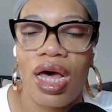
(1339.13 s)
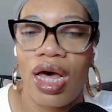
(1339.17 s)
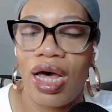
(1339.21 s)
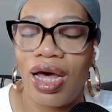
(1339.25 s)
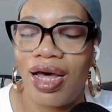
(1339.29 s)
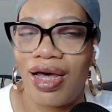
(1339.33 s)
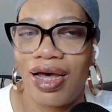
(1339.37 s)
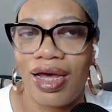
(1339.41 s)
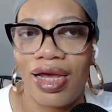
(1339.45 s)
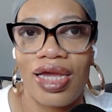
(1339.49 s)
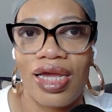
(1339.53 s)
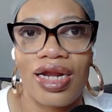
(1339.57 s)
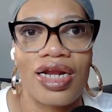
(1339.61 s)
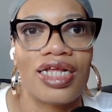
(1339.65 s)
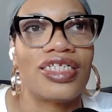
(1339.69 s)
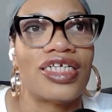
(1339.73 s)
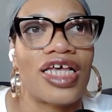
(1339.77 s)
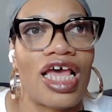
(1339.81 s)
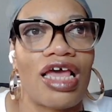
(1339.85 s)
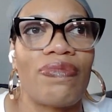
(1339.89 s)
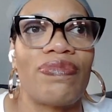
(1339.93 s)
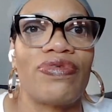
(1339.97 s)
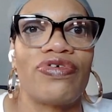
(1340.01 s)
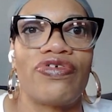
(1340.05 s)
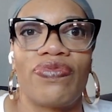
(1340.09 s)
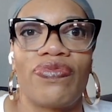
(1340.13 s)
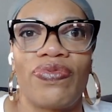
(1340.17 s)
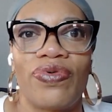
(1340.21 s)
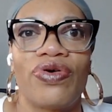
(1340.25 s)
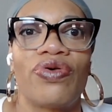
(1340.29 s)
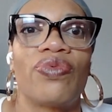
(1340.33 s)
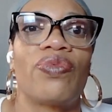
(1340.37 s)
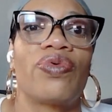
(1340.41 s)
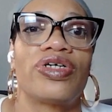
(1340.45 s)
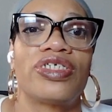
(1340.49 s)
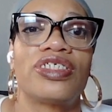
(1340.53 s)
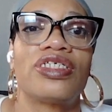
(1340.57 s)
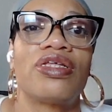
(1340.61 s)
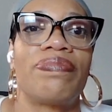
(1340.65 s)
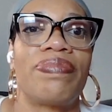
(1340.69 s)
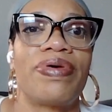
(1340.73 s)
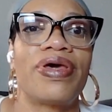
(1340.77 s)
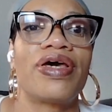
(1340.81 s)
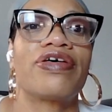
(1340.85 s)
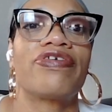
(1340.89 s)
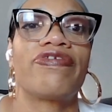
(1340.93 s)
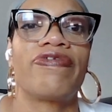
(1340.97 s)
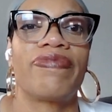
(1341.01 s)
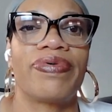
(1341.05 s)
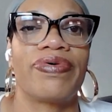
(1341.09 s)
uh, and a tablespoon was the
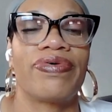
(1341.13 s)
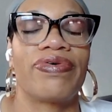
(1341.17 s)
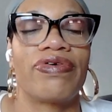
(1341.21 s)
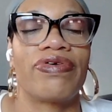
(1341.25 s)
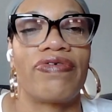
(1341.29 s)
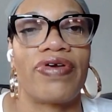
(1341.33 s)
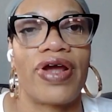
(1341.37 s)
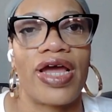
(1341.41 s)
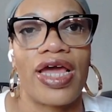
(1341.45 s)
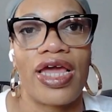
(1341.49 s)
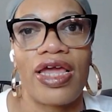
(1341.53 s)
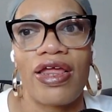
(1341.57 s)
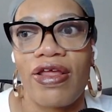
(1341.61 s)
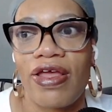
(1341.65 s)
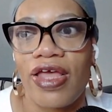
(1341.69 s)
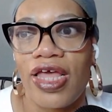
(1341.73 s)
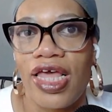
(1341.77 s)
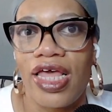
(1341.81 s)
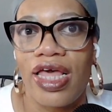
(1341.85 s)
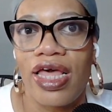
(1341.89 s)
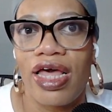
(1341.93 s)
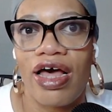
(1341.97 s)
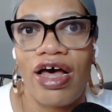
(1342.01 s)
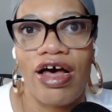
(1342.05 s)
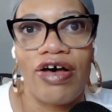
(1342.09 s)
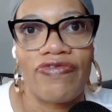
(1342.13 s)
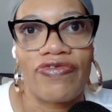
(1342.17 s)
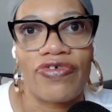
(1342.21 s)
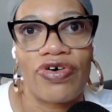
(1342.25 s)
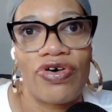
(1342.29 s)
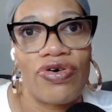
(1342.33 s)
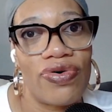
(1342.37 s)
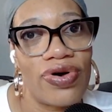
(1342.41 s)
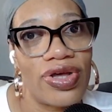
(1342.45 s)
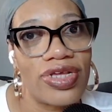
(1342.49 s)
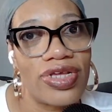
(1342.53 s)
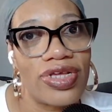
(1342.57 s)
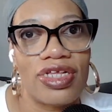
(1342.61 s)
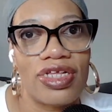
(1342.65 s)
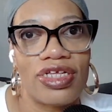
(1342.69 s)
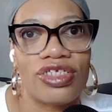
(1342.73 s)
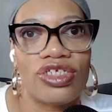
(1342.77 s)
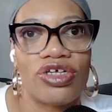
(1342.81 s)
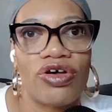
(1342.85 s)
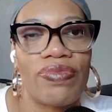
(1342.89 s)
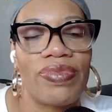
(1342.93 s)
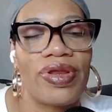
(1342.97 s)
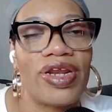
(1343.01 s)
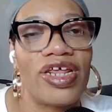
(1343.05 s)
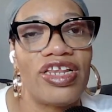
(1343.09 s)
bigger spoon, right? Of course, there's
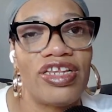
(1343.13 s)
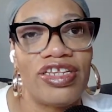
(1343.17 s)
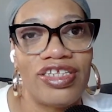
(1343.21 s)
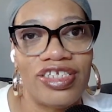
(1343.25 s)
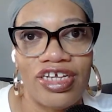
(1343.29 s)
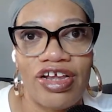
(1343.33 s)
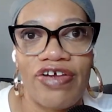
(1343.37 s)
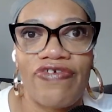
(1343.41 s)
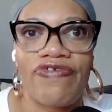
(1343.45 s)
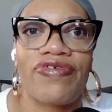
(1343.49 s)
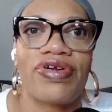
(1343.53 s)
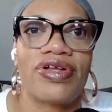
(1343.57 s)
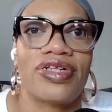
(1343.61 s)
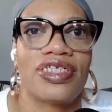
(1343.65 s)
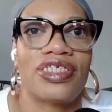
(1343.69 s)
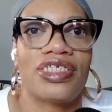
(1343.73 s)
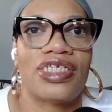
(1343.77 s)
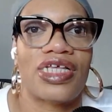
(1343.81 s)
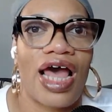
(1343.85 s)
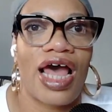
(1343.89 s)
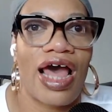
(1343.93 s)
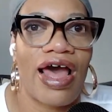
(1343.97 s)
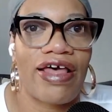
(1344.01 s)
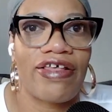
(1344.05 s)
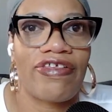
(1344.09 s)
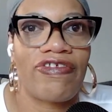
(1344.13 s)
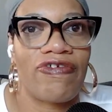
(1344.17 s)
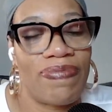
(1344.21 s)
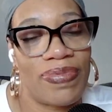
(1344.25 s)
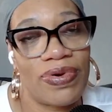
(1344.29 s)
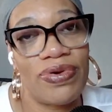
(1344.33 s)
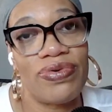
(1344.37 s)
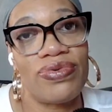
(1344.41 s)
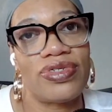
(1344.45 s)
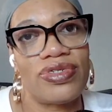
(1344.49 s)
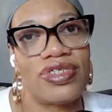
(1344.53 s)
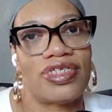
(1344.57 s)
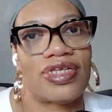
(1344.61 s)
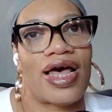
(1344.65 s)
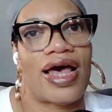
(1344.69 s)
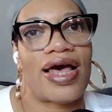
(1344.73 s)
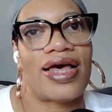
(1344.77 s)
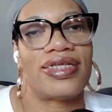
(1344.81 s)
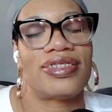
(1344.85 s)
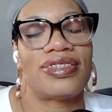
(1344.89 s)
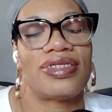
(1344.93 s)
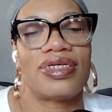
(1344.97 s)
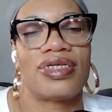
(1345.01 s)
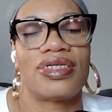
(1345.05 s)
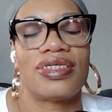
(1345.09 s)
so many different size spoon
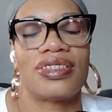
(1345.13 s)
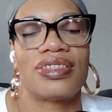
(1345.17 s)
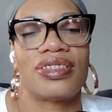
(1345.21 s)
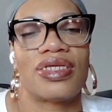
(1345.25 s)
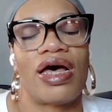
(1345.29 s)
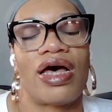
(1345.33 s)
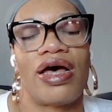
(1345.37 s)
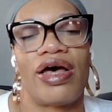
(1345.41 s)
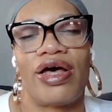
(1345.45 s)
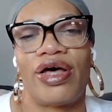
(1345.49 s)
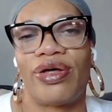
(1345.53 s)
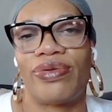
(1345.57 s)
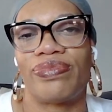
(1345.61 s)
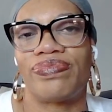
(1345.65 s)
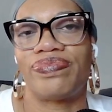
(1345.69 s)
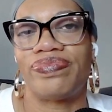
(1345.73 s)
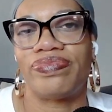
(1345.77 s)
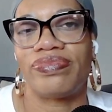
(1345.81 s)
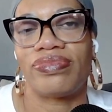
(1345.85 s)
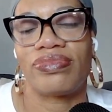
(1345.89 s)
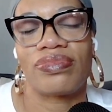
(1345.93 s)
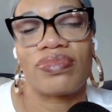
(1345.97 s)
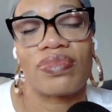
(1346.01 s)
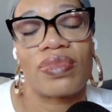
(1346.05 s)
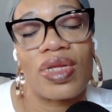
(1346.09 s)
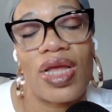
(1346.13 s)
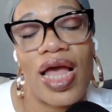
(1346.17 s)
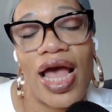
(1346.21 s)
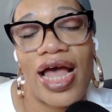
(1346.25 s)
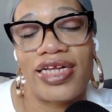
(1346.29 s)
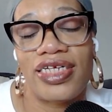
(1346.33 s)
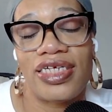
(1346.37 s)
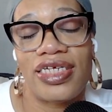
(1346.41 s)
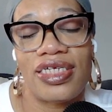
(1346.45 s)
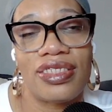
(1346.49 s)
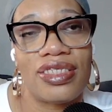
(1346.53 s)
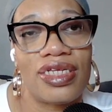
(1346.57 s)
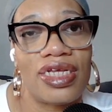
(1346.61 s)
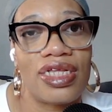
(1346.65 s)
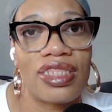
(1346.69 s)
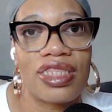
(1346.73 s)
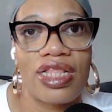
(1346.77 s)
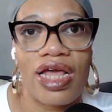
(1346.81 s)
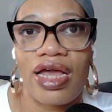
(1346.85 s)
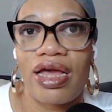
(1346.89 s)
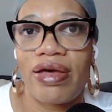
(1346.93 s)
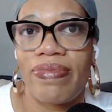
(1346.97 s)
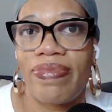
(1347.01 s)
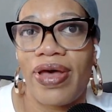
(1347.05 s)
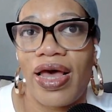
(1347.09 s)
sizes. Um, I just didn't
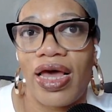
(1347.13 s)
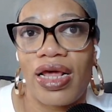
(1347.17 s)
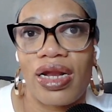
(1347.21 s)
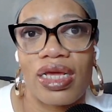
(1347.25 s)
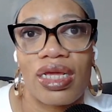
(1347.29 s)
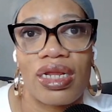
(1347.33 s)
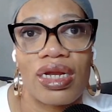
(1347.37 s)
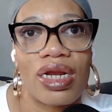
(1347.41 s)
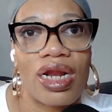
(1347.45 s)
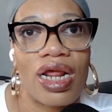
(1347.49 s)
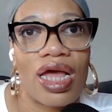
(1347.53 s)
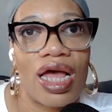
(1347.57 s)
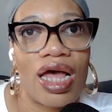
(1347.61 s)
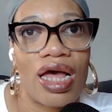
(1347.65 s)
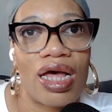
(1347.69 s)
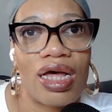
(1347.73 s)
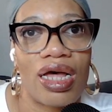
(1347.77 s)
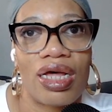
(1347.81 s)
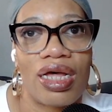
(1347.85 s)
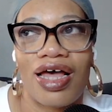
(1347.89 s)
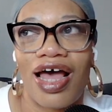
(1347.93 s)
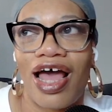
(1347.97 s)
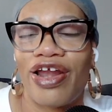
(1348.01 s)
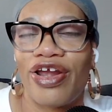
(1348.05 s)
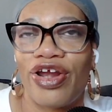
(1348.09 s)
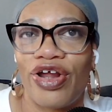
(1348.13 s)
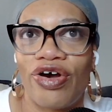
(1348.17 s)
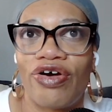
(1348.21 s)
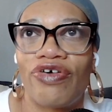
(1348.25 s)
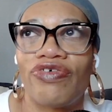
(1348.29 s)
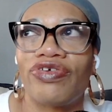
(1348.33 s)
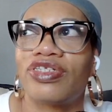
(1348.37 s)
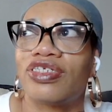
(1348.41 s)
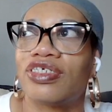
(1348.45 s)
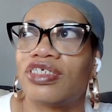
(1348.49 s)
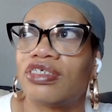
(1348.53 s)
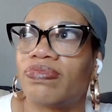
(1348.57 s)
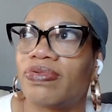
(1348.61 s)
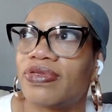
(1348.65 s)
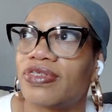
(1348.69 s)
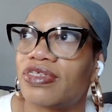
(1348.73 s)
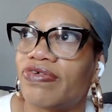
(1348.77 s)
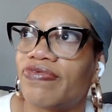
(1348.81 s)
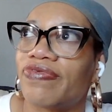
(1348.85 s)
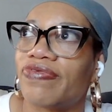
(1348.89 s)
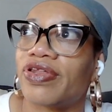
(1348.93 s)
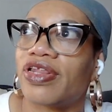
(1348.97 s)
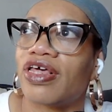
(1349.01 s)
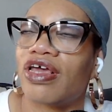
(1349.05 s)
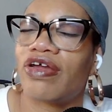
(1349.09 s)
think about it. Uh, I know
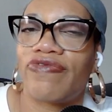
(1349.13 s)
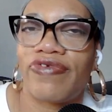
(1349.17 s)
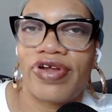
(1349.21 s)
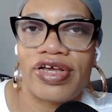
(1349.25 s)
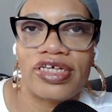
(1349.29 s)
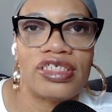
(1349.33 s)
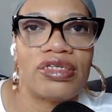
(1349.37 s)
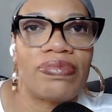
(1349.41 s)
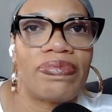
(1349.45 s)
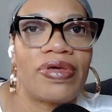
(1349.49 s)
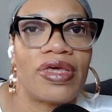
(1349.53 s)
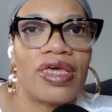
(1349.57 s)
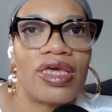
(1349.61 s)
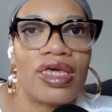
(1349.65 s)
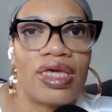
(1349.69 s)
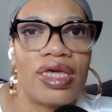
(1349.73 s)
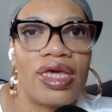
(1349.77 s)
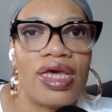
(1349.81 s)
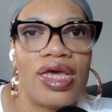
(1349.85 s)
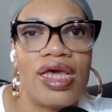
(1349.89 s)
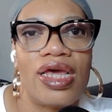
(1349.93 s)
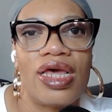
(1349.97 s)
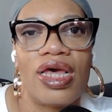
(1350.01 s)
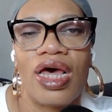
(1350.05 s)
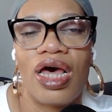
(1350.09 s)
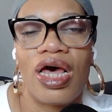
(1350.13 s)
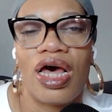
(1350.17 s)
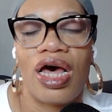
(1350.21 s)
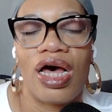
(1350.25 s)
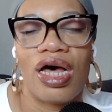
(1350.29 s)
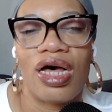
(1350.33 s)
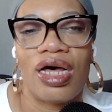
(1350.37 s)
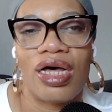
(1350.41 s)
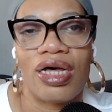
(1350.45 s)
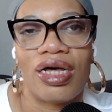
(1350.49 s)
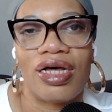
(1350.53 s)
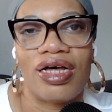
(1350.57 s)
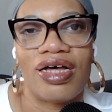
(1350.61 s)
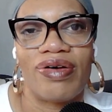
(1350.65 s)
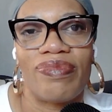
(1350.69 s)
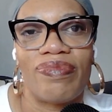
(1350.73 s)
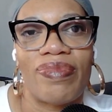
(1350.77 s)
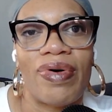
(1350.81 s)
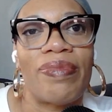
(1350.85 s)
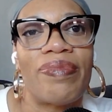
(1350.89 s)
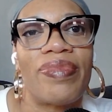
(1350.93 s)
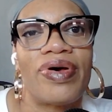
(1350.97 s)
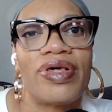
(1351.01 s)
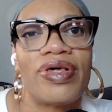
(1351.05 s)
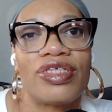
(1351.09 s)
specifically a recipe, uh,
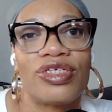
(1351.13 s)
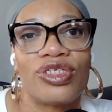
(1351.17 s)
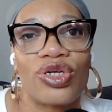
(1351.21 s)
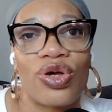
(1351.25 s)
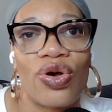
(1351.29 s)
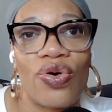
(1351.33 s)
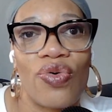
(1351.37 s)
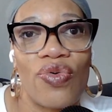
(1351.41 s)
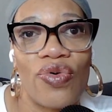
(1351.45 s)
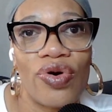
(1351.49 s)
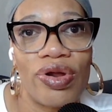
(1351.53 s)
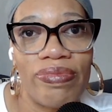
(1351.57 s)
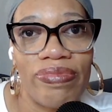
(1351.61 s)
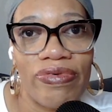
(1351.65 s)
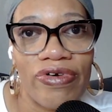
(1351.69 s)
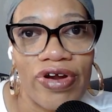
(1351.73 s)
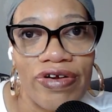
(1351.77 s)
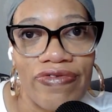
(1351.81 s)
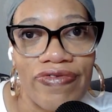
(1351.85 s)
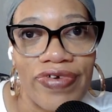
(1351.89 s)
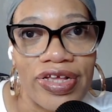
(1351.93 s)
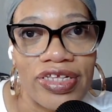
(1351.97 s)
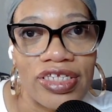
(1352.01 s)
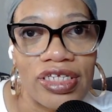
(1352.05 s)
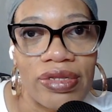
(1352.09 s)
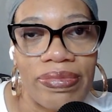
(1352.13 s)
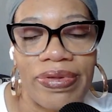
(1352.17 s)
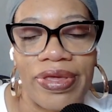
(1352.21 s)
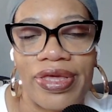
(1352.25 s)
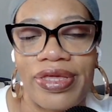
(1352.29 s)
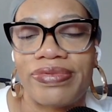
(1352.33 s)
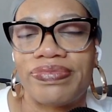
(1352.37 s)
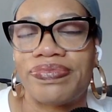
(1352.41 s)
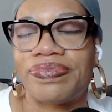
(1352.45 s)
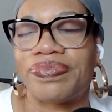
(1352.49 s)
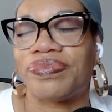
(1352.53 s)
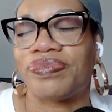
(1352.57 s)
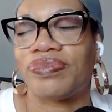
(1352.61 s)
my mother's cornbread recipe